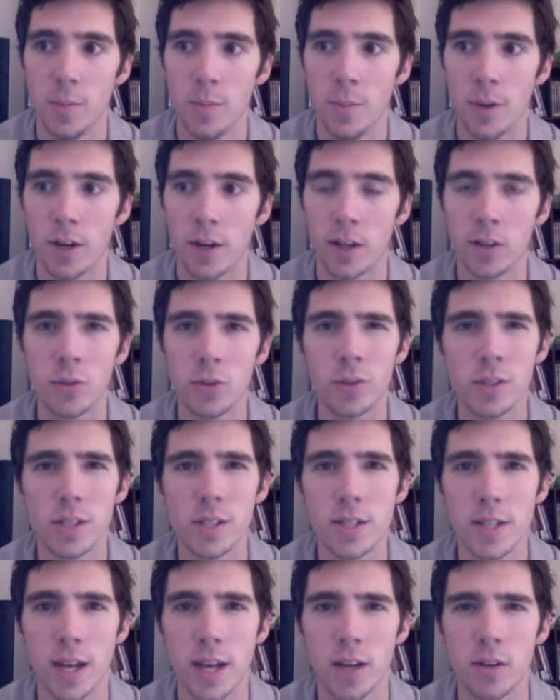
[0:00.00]
but I'd look to
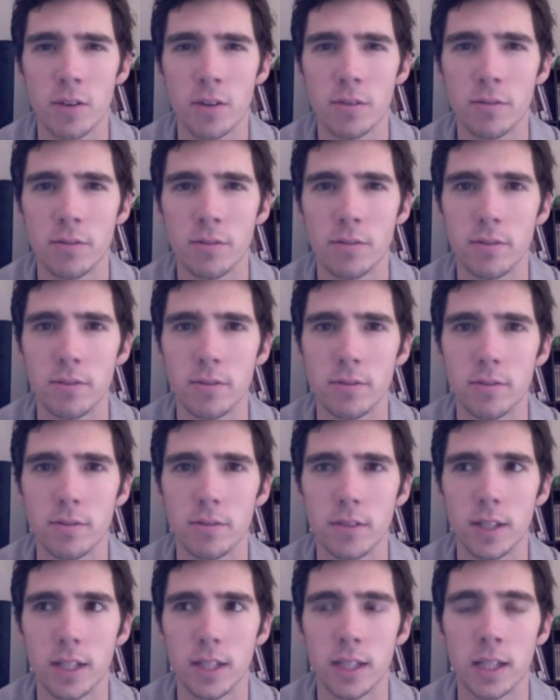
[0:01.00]
stay on
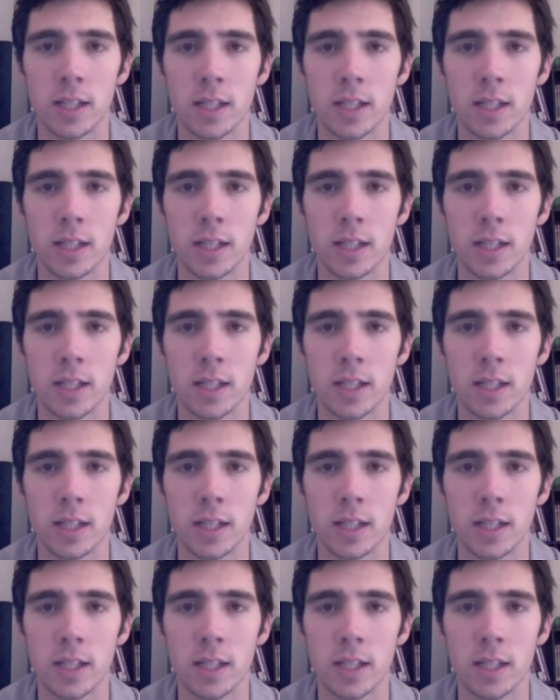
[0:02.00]
in